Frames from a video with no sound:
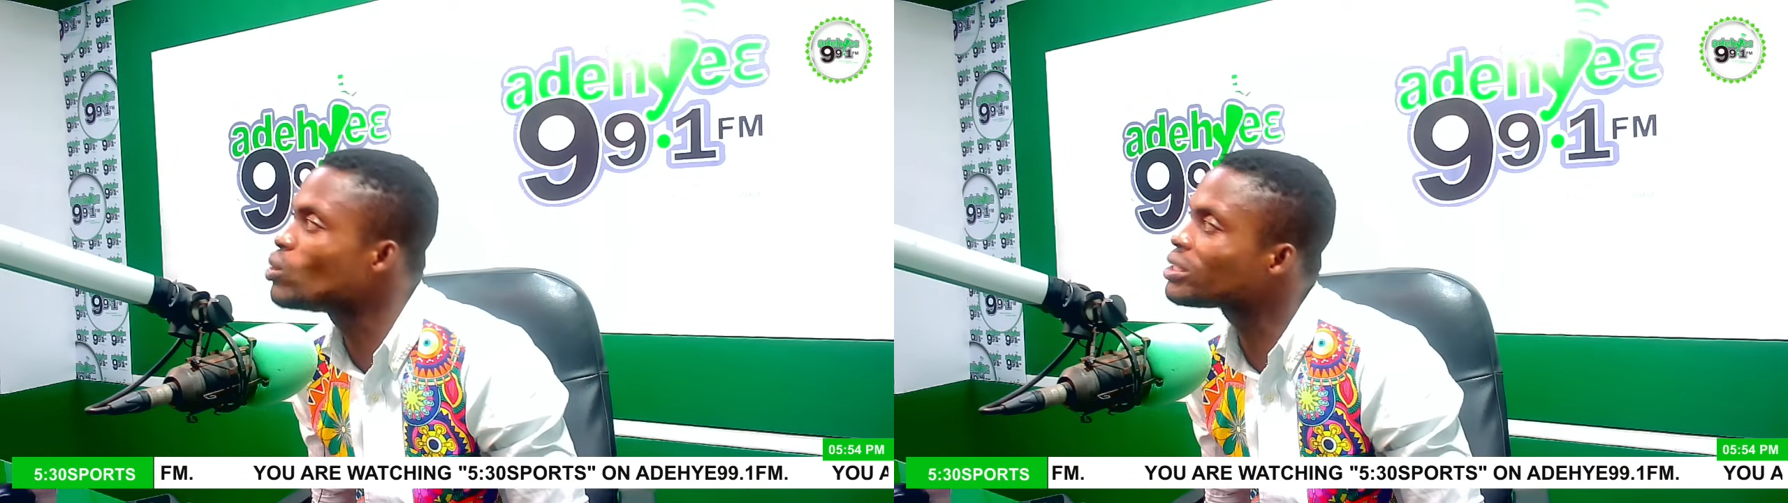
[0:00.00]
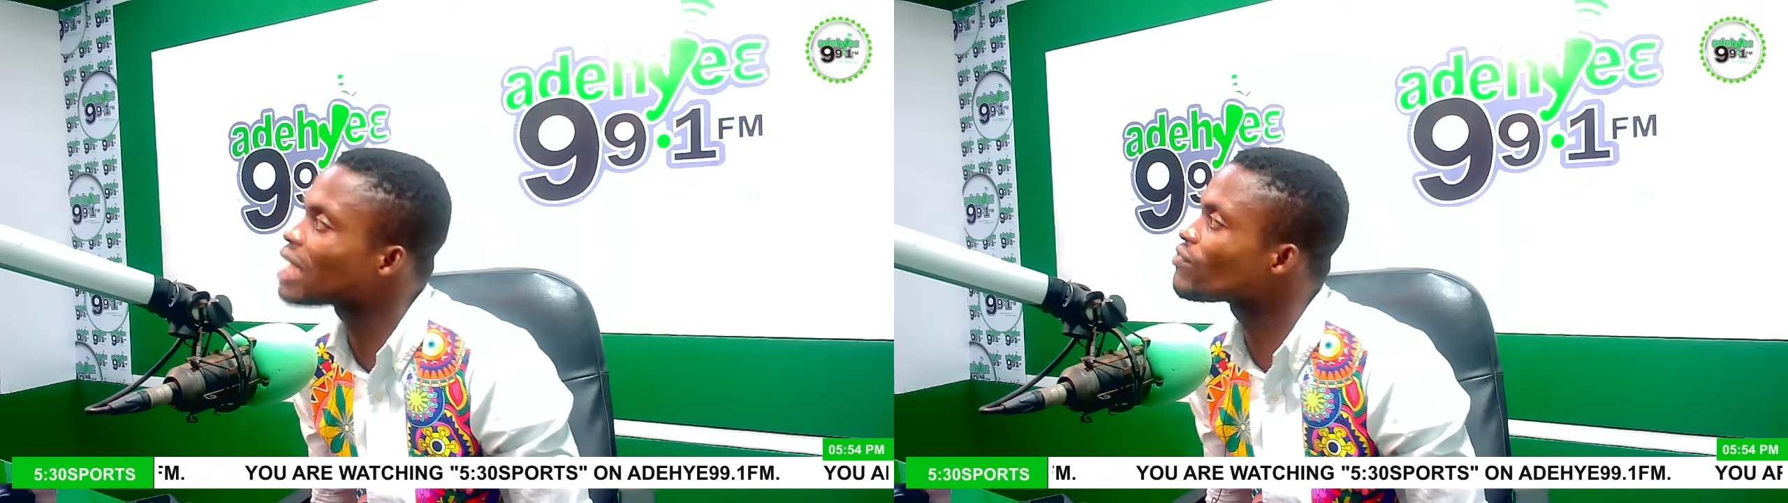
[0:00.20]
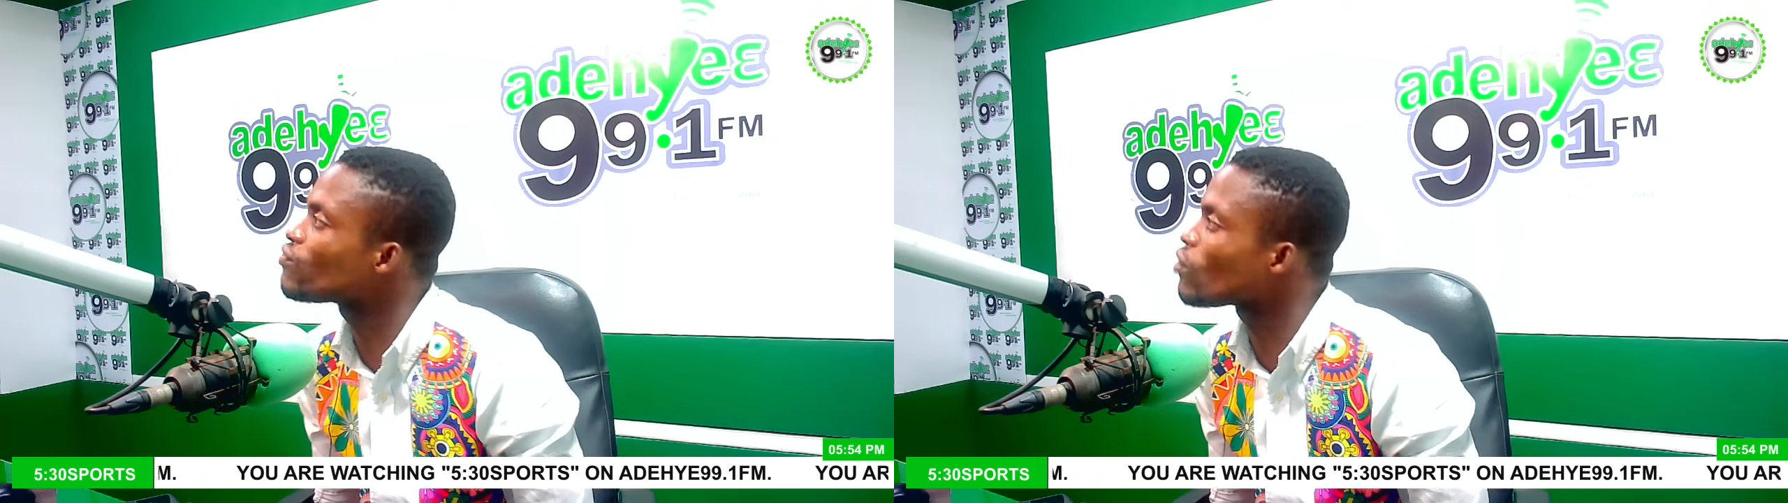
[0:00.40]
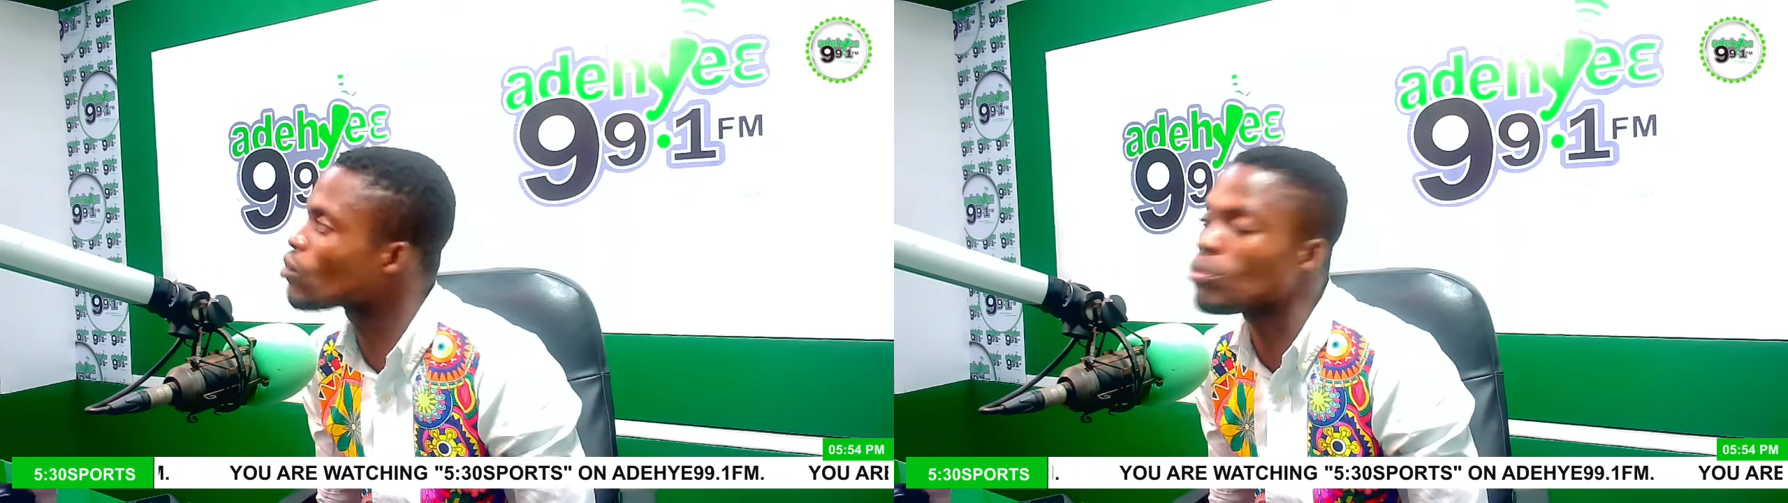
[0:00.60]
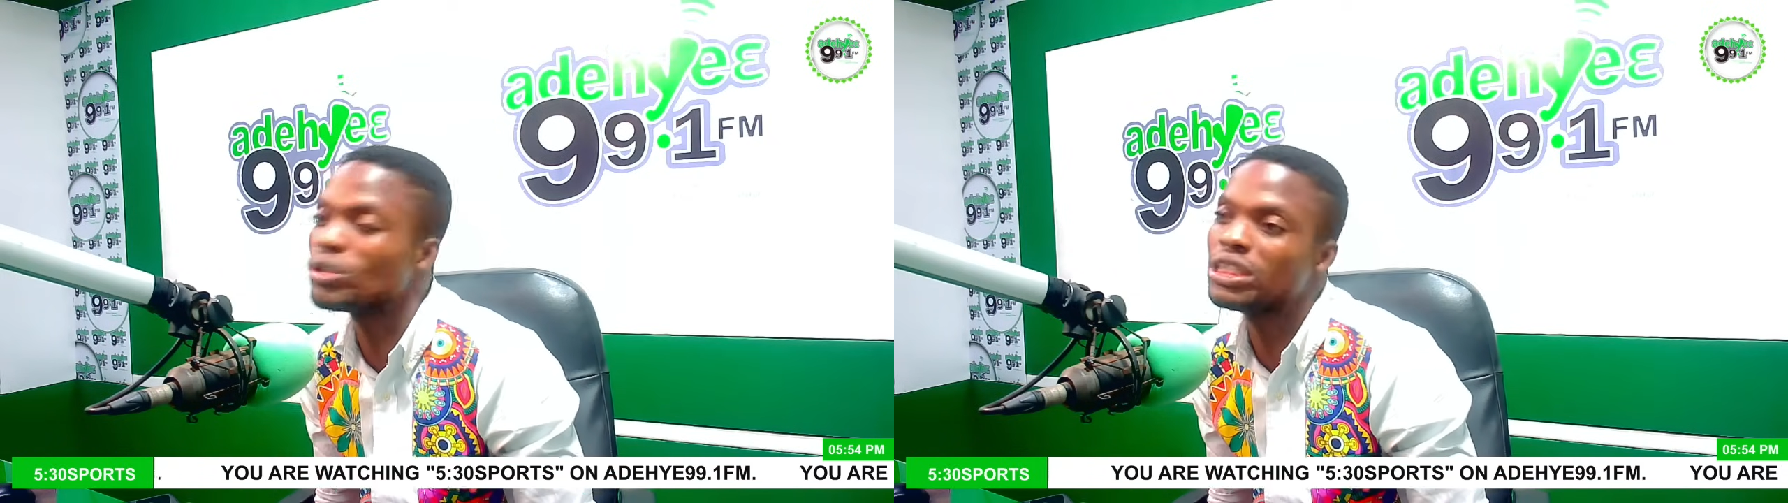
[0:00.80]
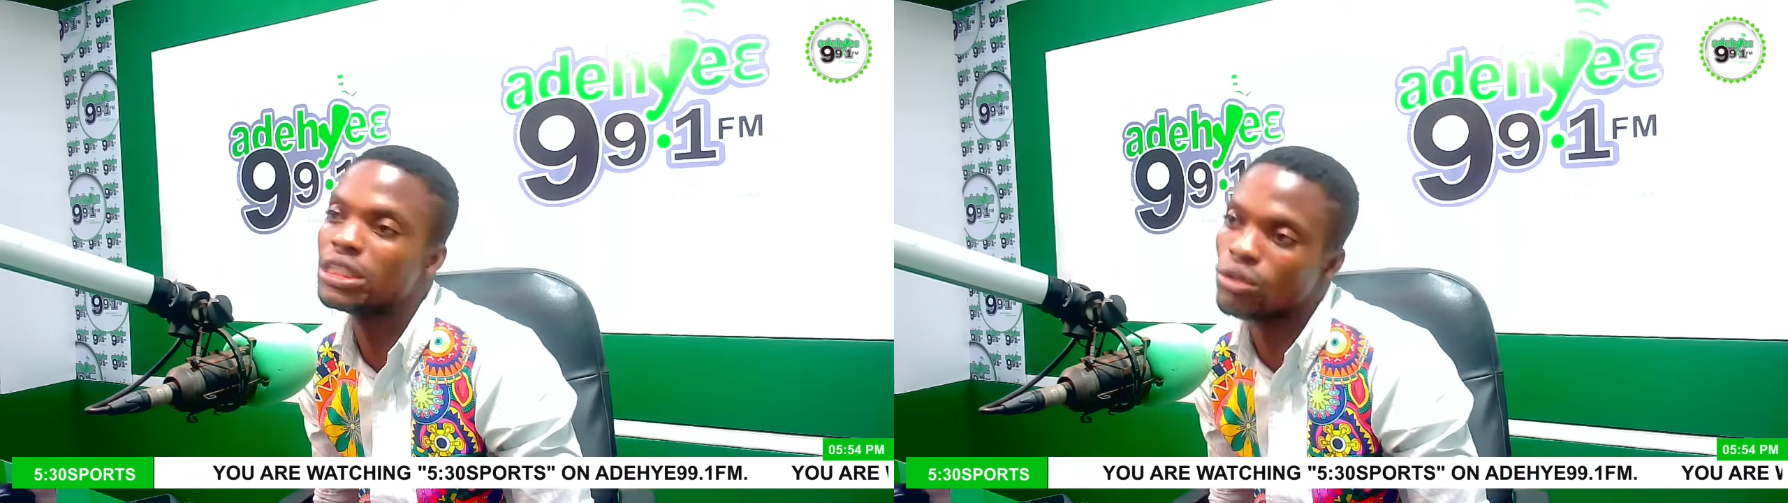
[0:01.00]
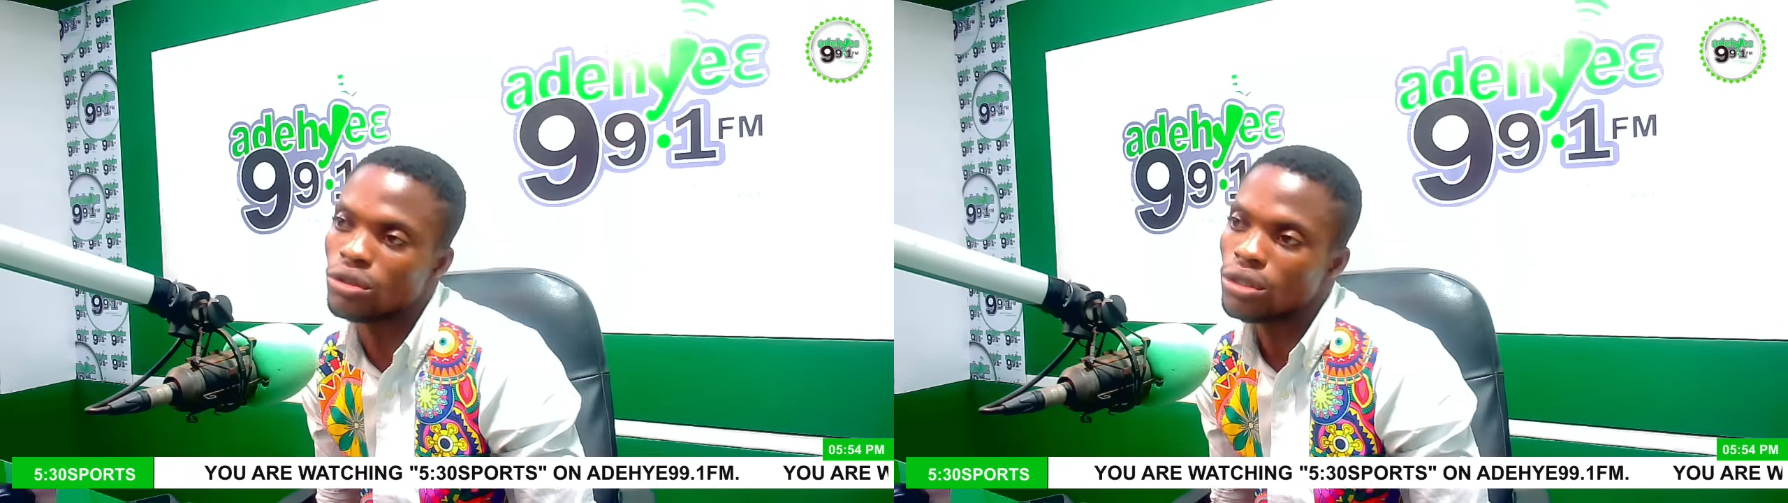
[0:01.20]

stars for no mood, you know.